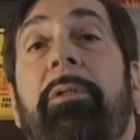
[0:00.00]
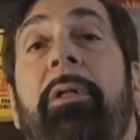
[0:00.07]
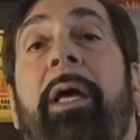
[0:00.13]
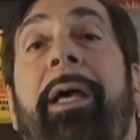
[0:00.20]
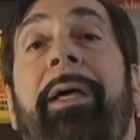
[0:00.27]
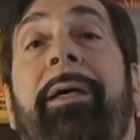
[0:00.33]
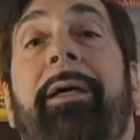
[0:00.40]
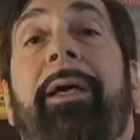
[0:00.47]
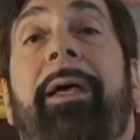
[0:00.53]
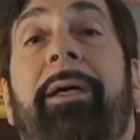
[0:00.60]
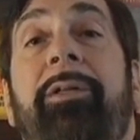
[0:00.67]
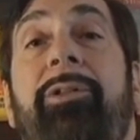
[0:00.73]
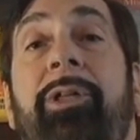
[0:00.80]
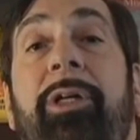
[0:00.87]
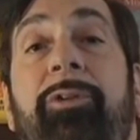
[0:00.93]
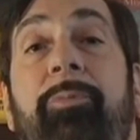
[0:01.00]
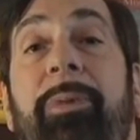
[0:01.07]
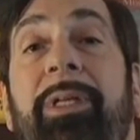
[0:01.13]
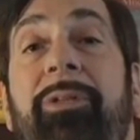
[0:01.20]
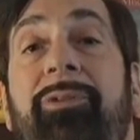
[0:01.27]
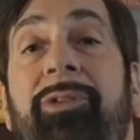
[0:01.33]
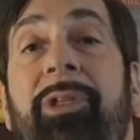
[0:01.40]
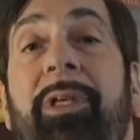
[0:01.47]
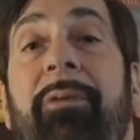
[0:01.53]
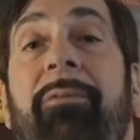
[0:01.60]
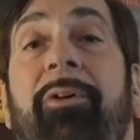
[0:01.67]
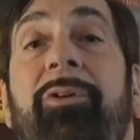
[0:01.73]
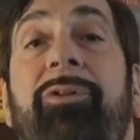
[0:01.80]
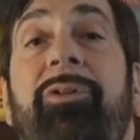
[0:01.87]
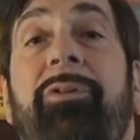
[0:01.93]
like HSBC
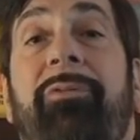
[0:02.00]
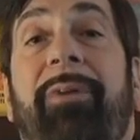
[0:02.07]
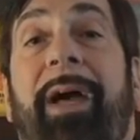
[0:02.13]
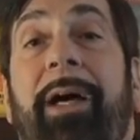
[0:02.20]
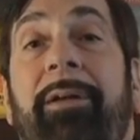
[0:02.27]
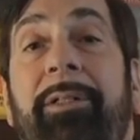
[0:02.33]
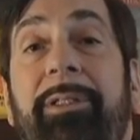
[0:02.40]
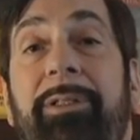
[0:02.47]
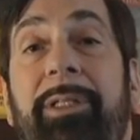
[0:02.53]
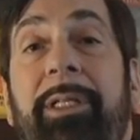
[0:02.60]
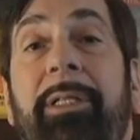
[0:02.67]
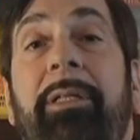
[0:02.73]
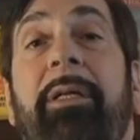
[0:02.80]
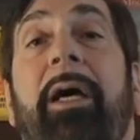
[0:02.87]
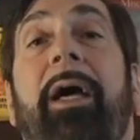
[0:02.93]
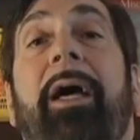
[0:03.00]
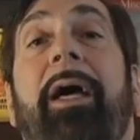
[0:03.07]
versus Valentin